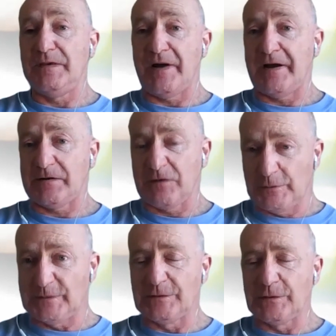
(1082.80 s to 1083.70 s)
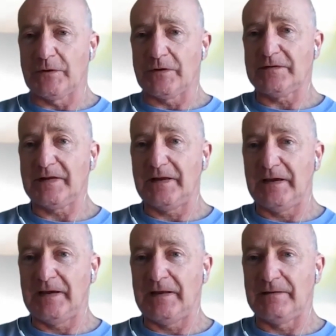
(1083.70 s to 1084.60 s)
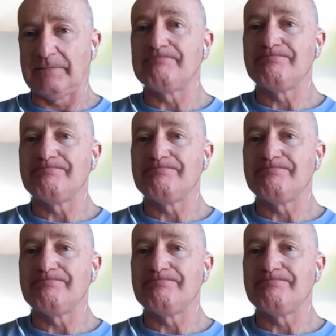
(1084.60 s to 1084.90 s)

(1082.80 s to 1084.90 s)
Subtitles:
behind closed doors and